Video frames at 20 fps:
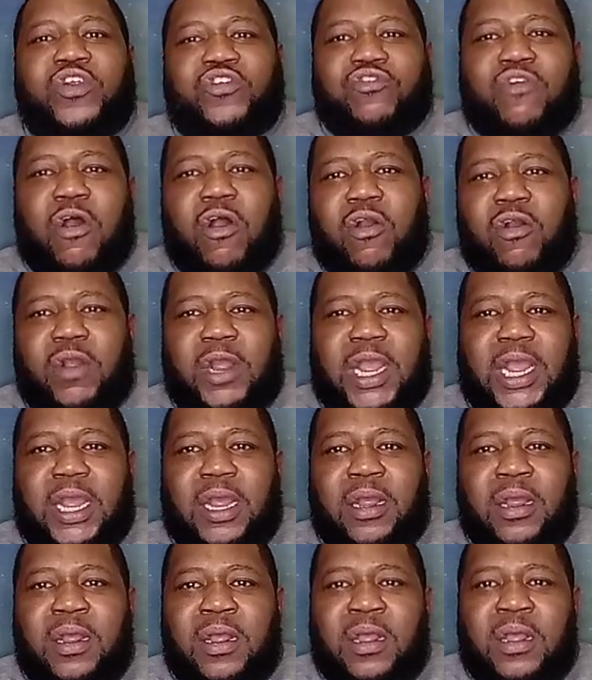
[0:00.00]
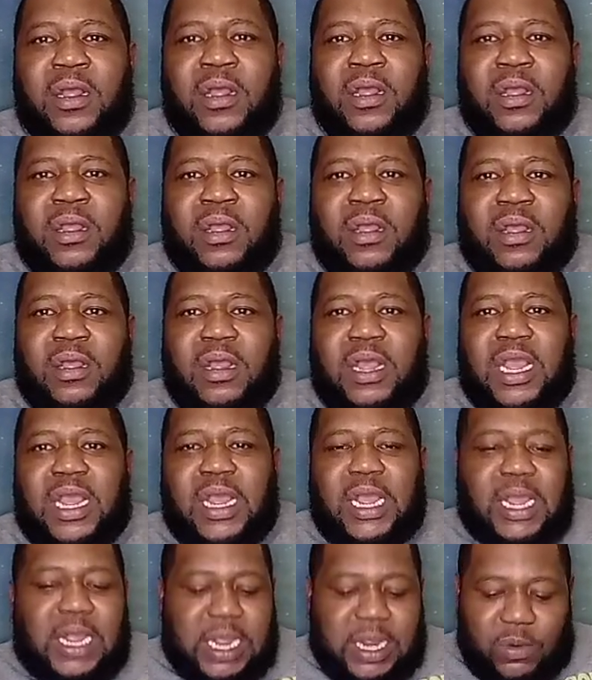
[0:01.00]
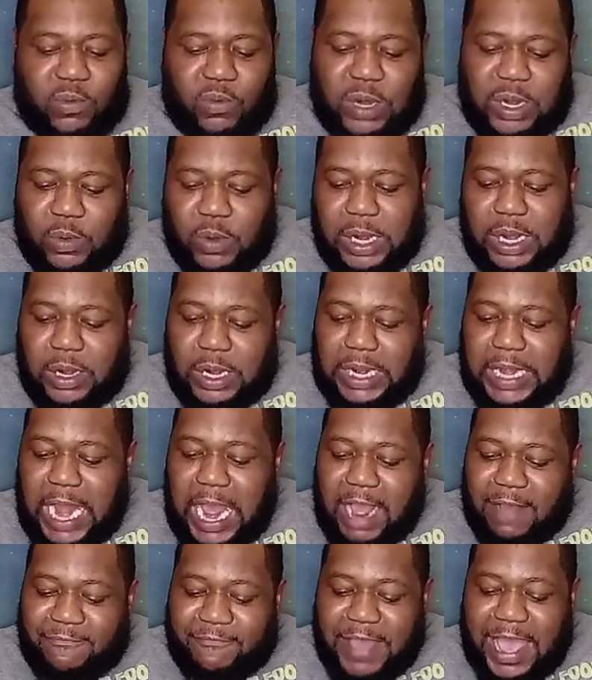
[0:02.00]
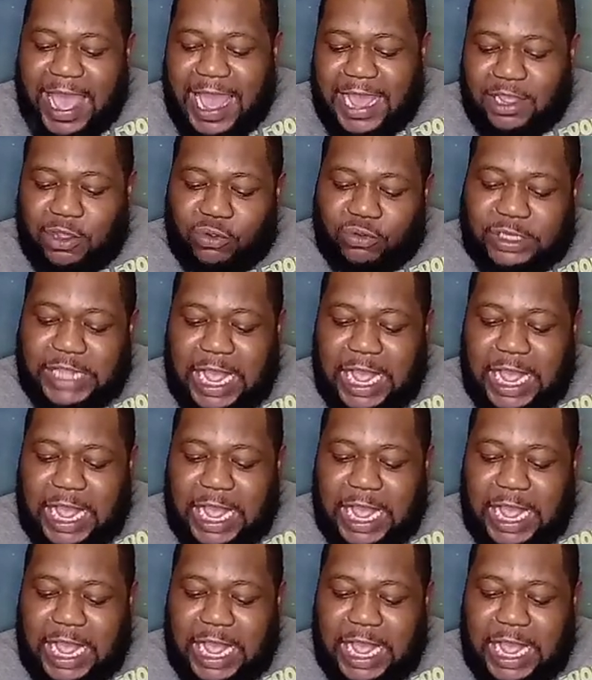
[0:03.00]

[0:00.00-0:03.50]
and our values, our abilities, and our skills.